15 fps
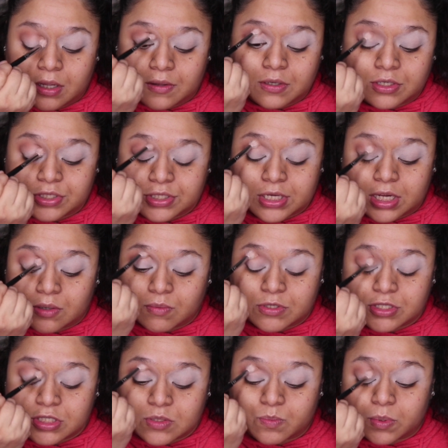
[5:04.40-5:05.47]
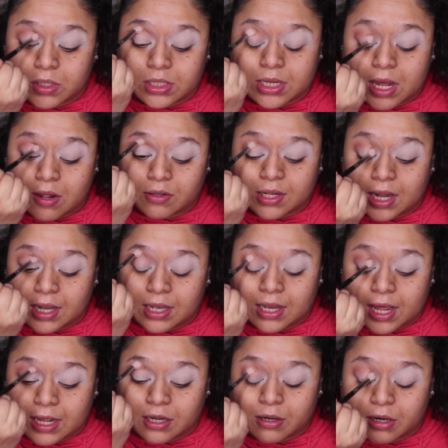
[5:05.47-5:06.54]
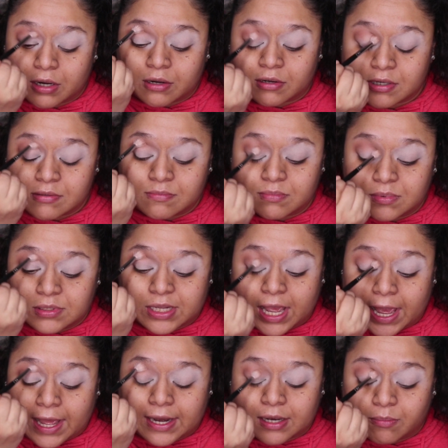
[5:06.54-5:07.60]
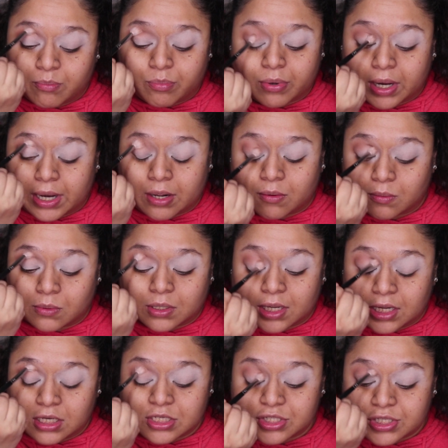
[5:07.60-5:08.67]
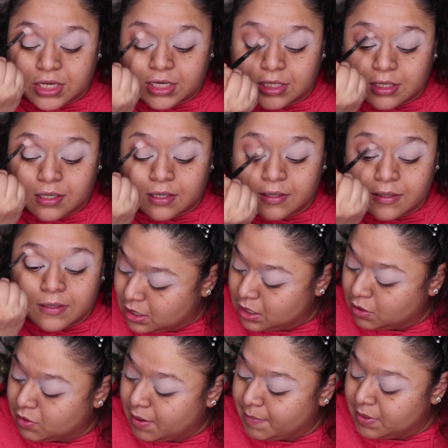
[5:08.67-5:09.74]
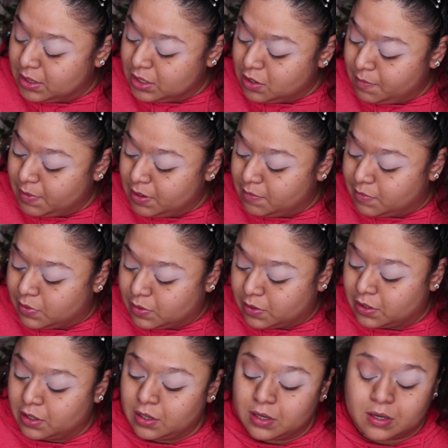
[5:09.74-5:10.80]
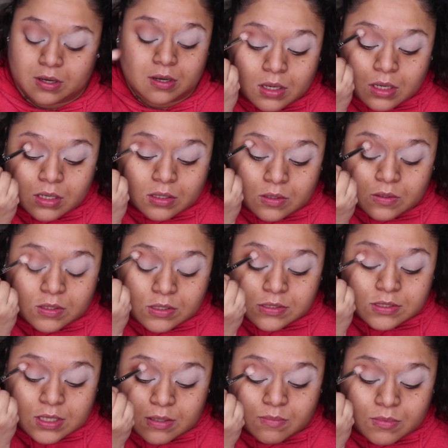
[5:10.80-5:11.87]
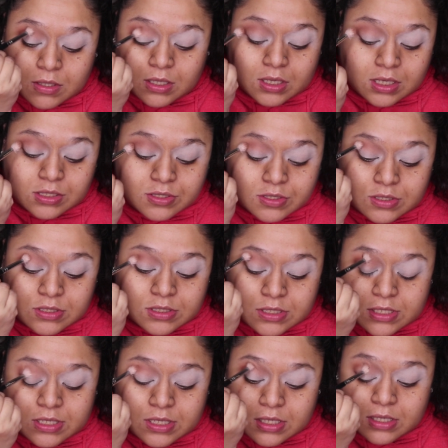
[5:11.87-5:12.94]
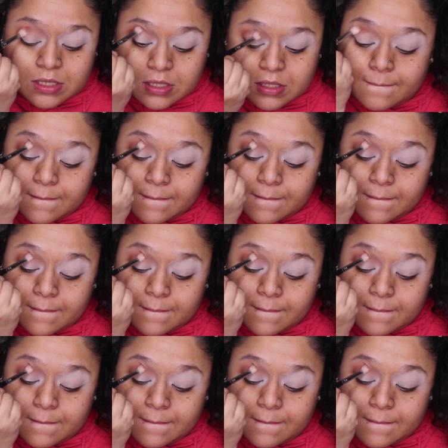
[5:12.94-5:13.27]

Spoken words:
other shade we just put down, that lighter tan brown kind of shade. Gonna grab a little bit more and do the same thing I just did.